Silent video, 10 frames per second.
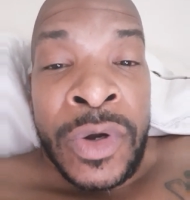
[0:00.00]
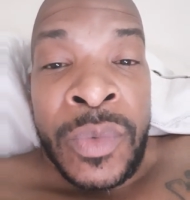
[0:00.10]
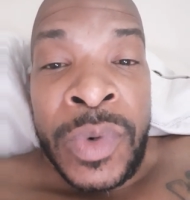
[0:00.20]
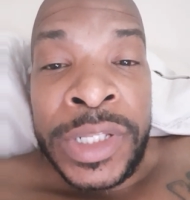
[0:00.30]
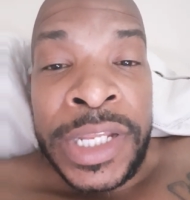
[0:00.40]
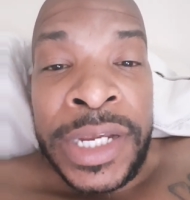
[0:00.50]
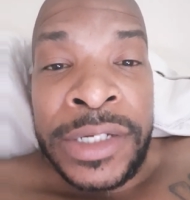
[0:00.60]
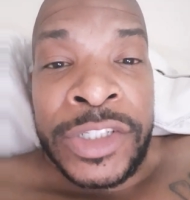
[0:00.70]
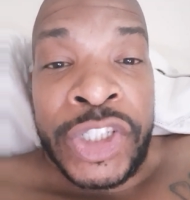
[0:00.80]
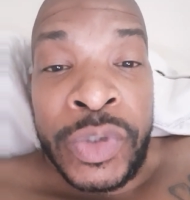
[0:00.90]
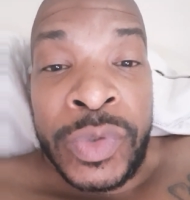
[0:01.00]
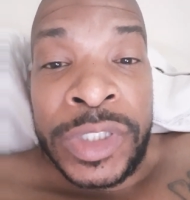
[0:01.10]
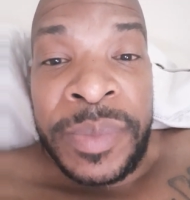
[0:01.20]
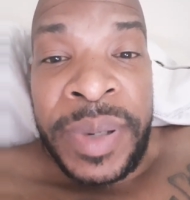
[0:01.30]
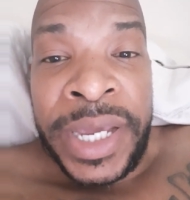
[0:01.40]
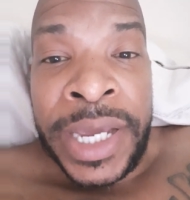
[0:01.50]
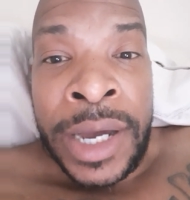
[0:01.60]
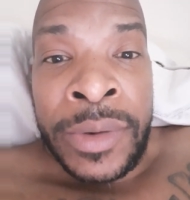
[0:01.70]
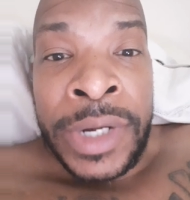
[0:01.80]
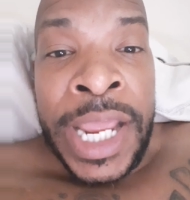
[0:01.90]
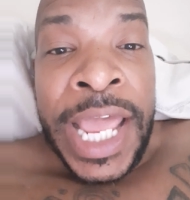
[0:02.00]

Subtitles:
what they choose to pay out,